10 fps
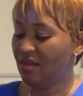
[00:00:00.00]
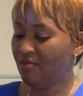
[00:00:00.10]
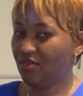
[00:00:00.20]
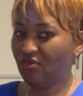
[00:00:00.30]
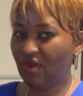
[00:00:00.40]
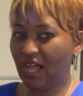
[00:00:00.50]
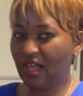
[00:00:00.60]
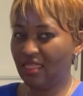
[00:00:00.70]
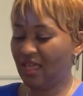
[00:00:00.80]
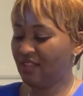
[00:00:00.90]
I'm going to
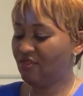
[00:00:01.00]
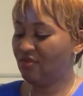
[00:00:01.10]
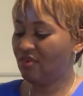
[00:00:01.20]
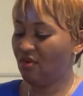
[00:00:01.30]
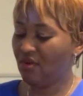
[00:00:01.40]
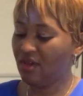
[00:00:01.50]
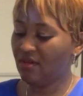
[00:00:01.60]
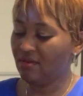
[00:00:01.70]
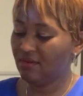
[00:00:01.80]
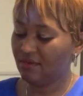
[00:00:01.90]
add that to the oil.